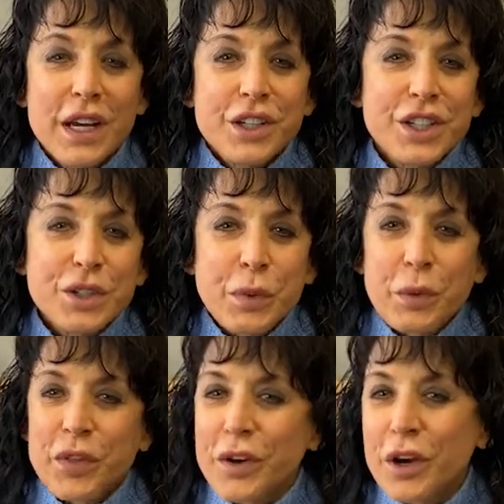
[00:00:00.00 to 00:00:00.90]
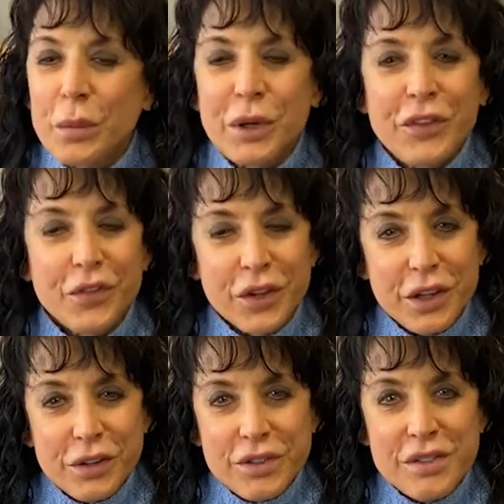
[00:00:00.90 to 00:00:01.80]
She's been with our company for
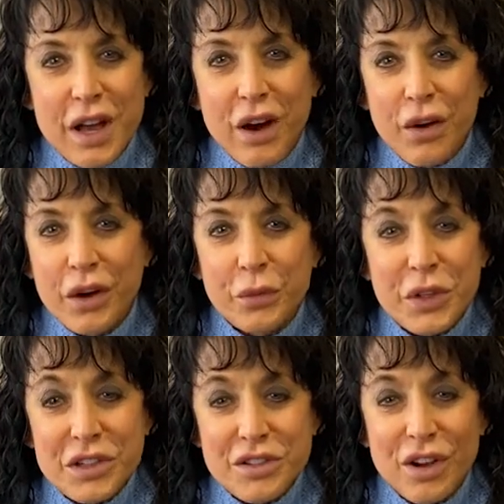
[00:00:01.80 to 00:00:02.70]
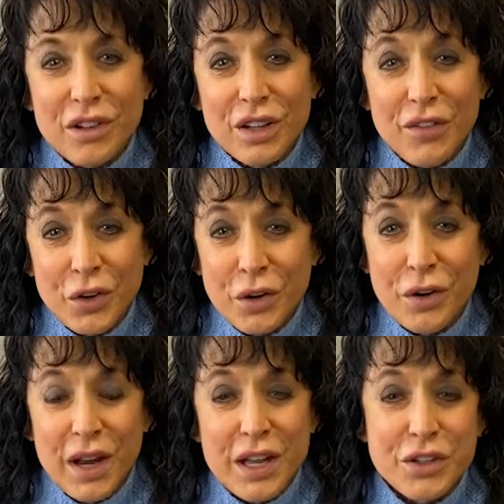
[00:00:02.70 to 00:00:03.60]
years now, and we just all love
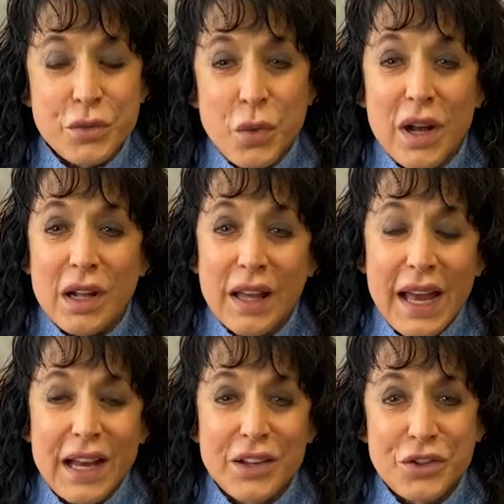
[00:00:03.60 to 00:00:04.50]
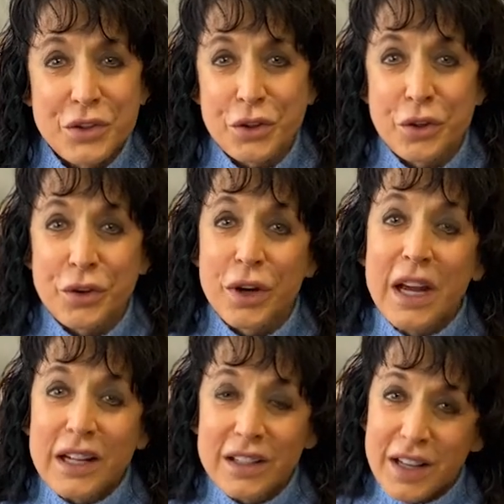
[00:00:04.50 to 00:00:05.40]
her, as well as her
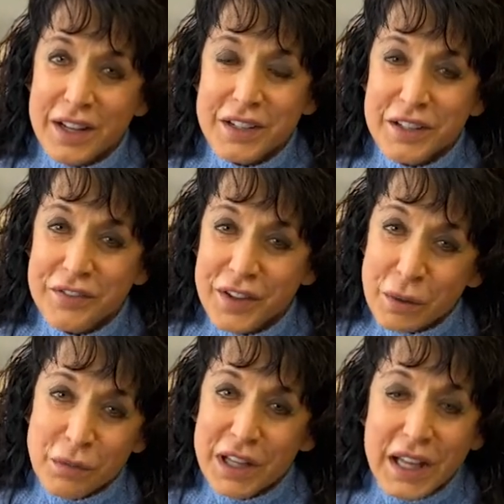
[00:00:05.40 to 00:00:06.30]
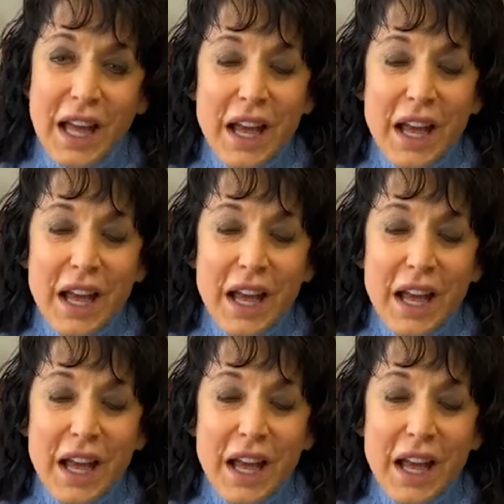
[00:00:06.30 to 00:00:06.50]
client and family.